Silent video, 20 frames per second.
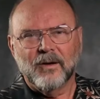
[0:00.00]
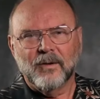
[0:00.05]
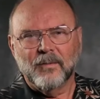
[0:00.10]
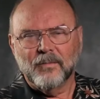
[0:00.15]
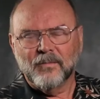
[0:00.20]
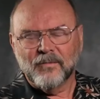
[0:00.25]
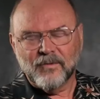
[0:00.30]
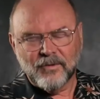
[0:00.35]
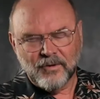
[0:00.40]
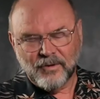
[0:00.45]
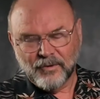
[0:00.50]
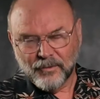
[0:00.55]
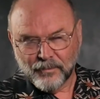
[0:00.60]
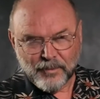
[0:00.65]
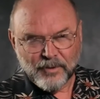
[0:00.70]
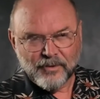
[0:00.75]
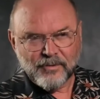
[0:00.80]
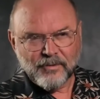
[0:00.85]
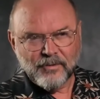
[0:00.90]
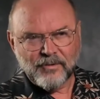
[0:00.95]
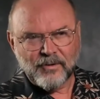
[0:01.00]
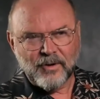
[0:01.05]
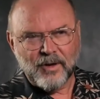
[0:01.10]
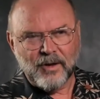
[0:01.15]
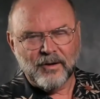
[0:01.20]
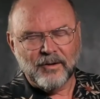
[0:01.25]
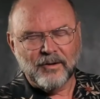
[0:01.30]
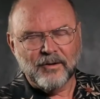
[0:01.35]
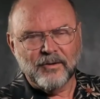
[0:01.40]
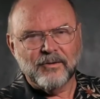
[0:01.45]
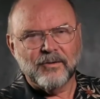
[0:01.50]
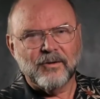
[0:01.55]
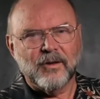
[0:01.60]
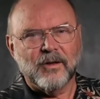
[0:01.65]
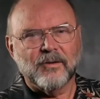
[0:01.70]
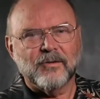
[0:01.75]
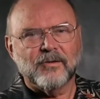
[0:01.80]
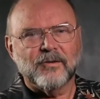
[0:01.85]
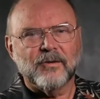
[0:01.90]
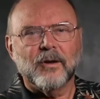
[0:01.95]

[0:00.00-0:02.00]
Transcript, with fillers: I am Senior Business Analyst at